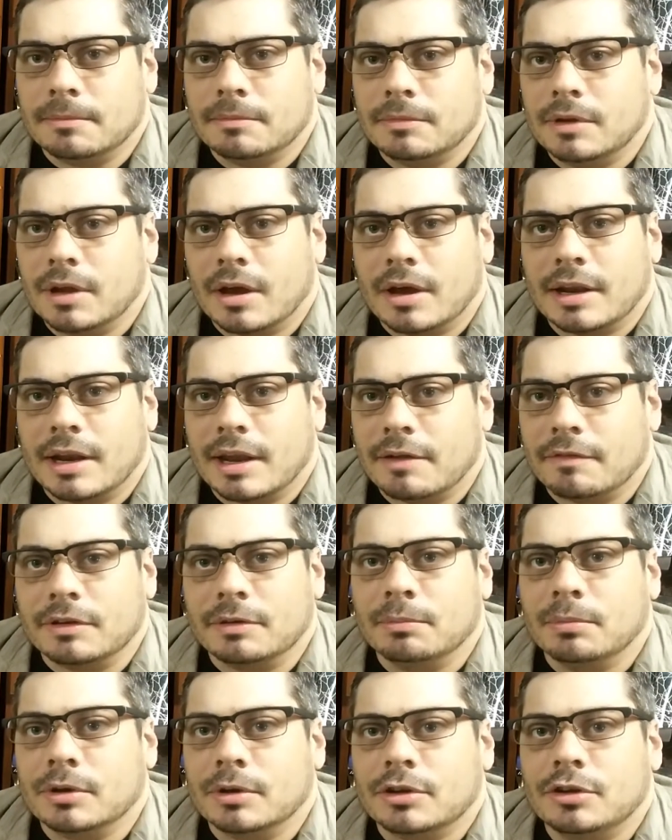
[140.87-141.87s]
Not
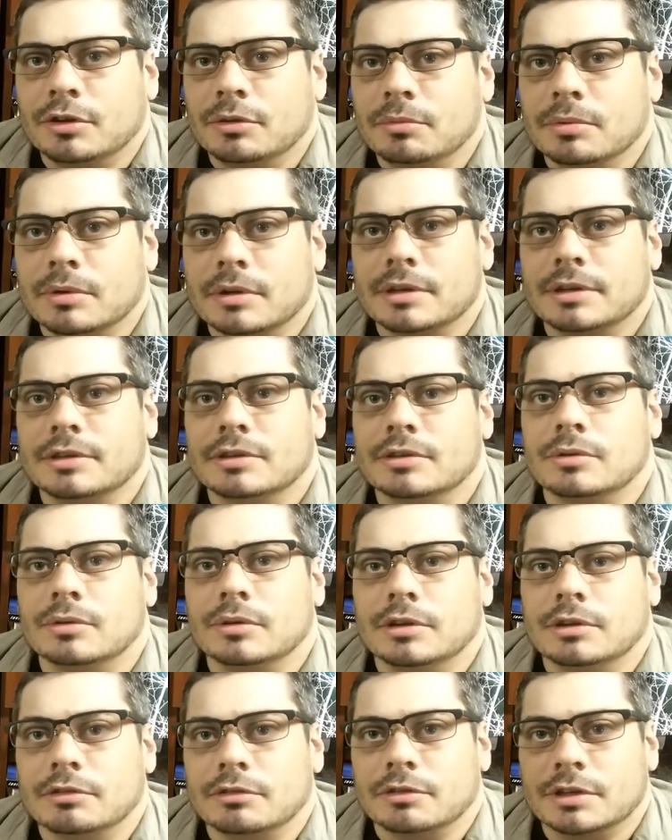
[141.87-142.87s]
every booktuber is
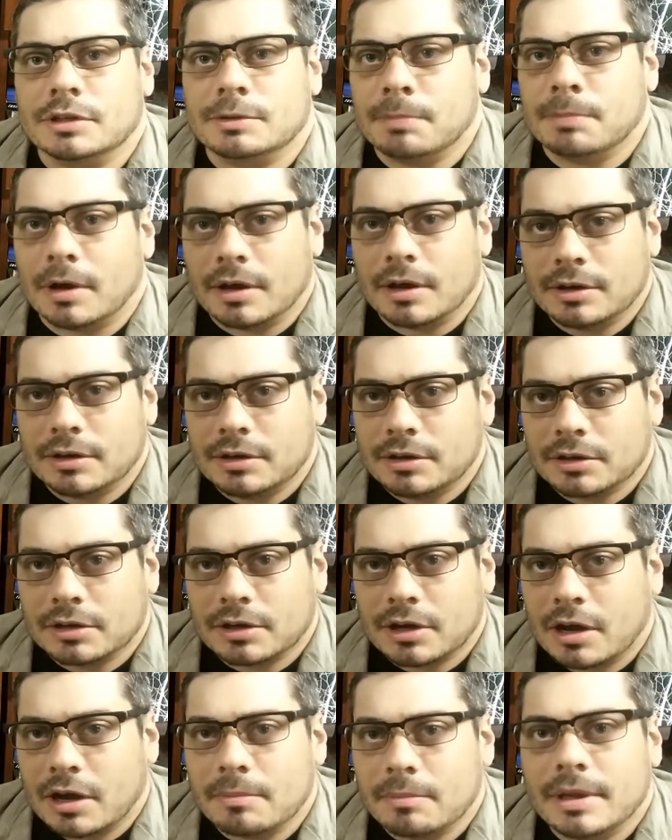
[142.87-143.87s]
going to respond to your
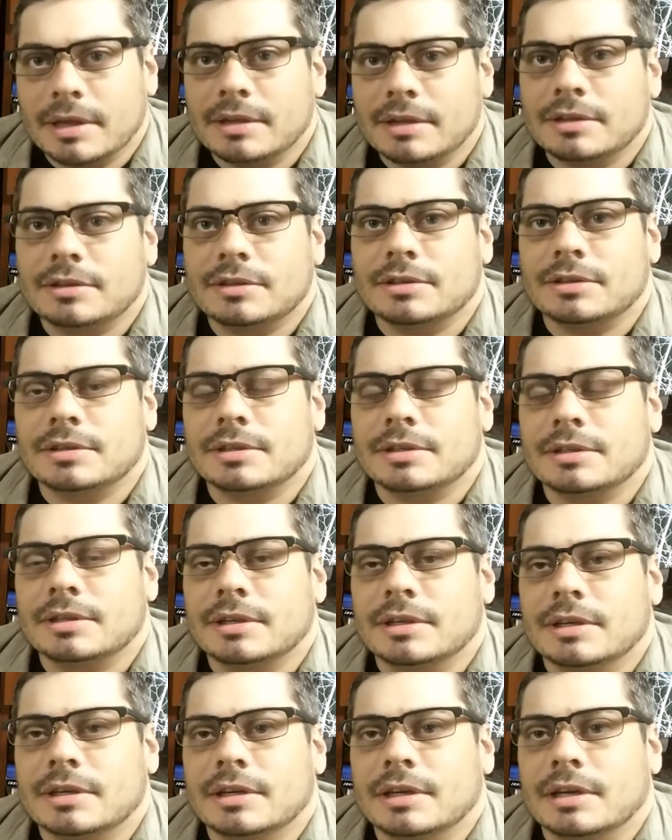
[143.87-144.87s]
comments.
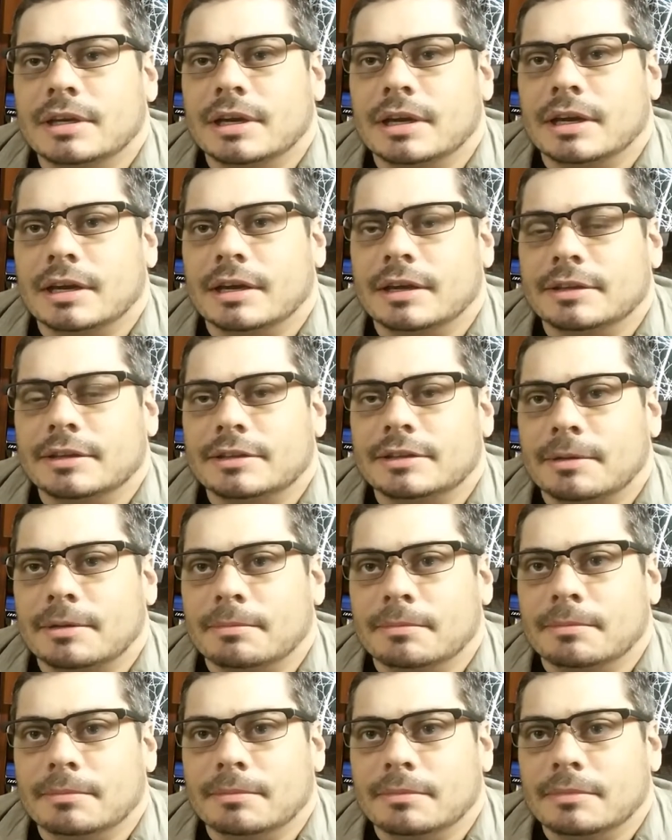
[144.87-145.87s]

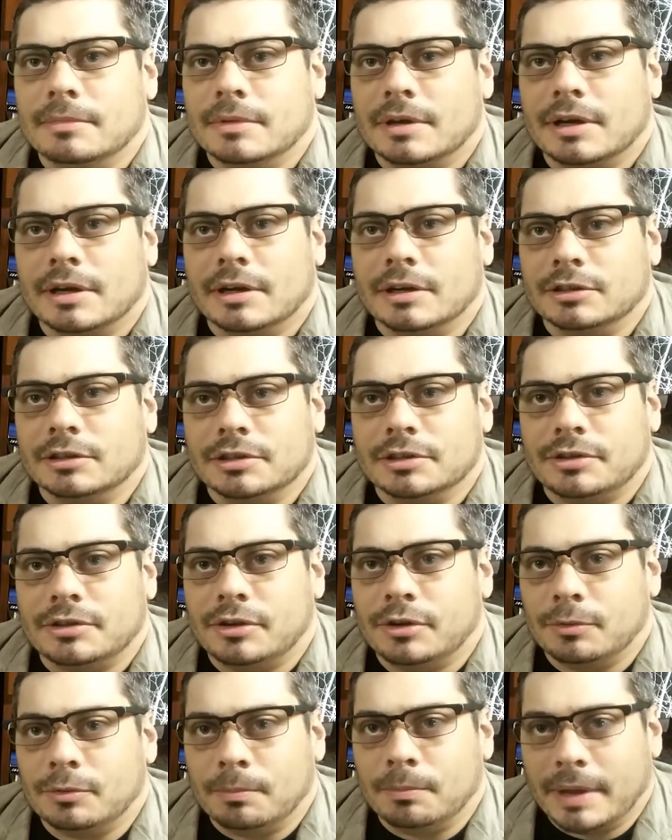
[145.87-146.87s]
Some are just
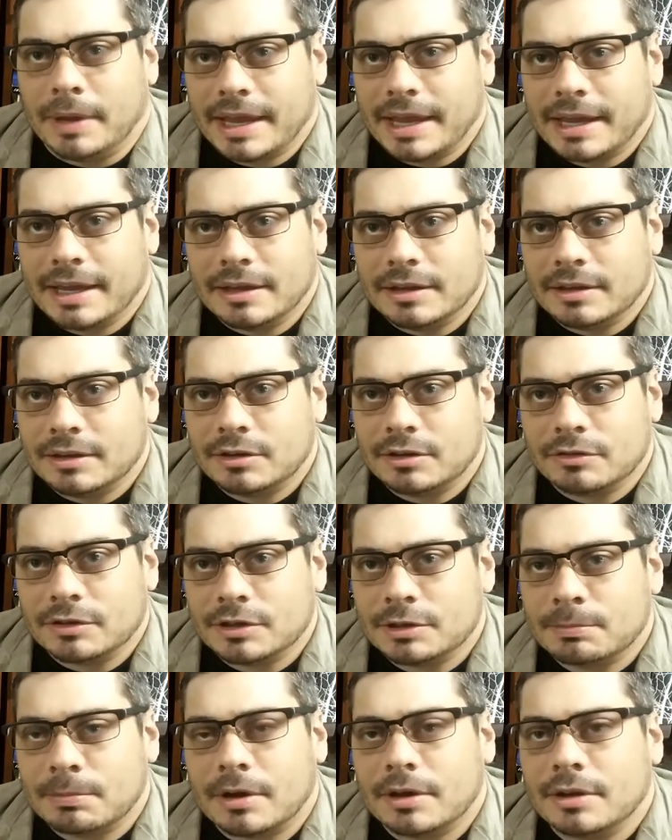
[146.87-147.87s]
too big to
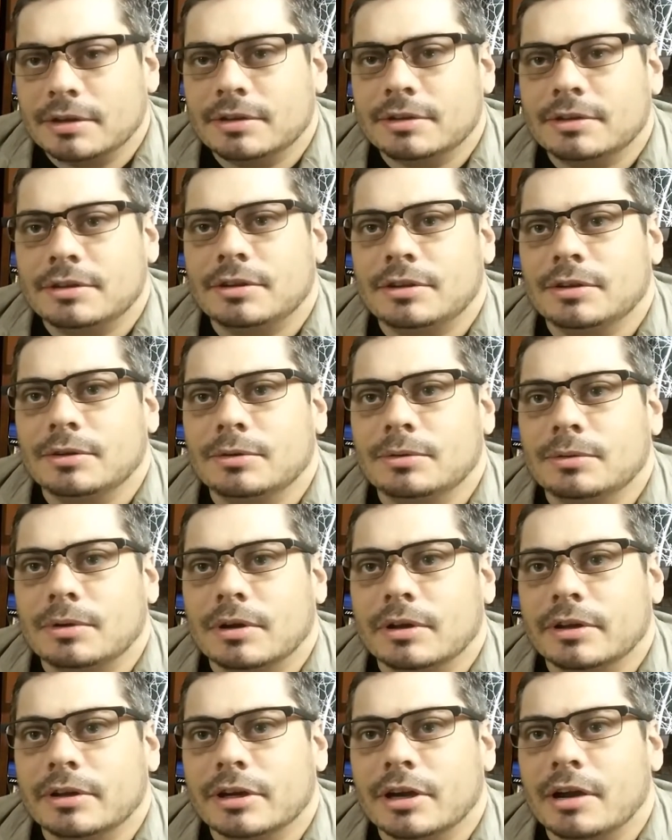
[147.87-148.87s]
respond to
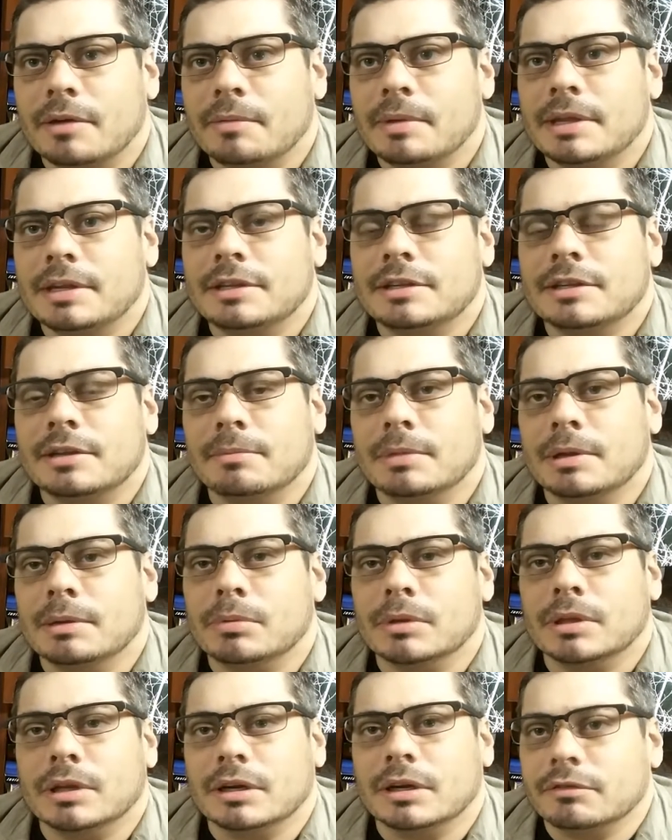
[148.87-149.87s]
all your comments. Some
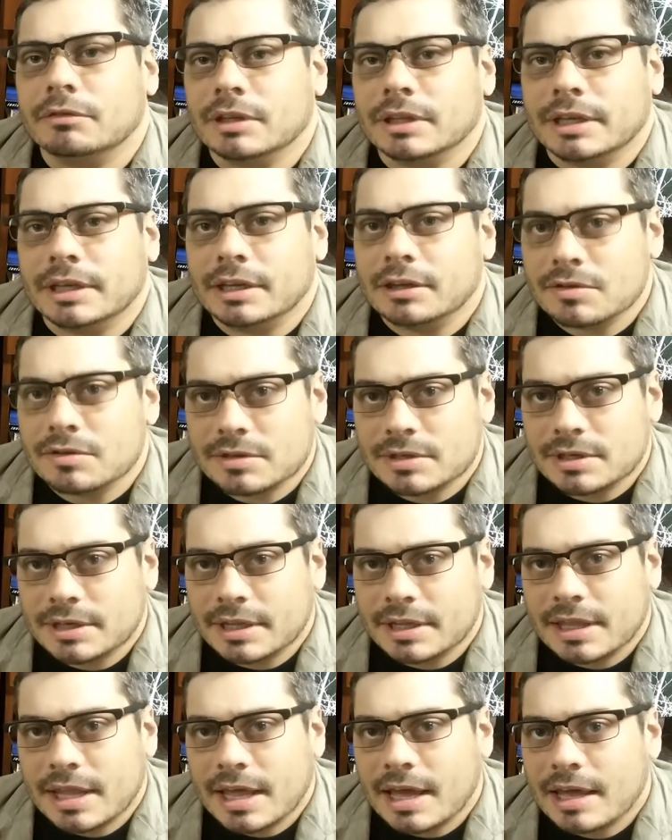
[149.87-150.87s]
people aren't really interested
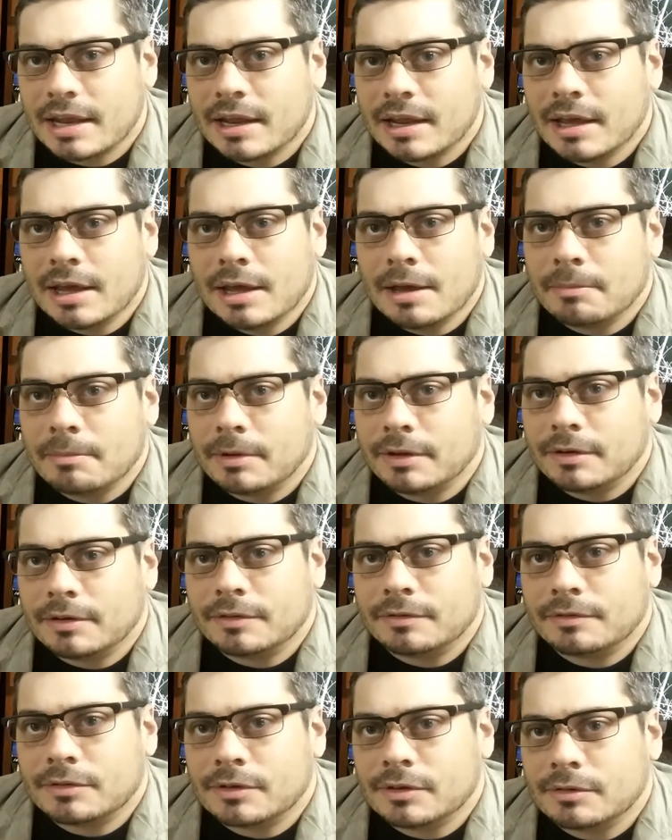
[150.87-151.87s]
in that. But